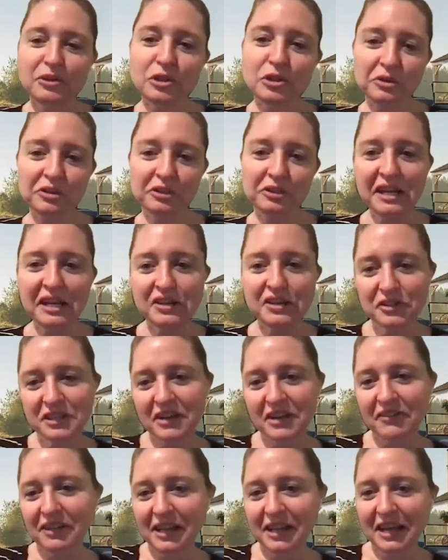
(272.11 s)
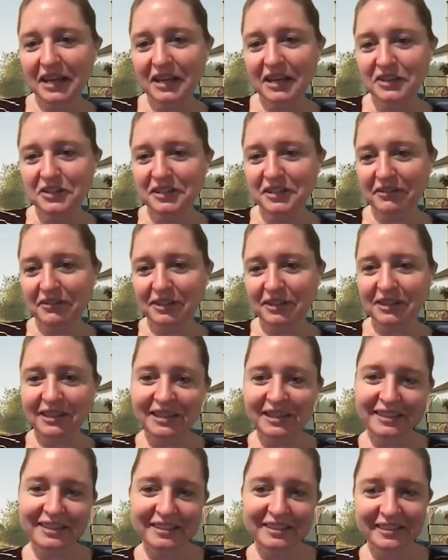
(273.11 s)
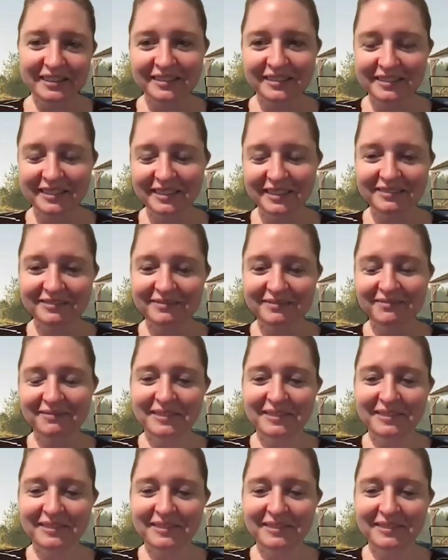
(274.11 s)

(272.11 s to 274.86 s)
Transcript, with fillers: shoulder angel devil angel devil like you know like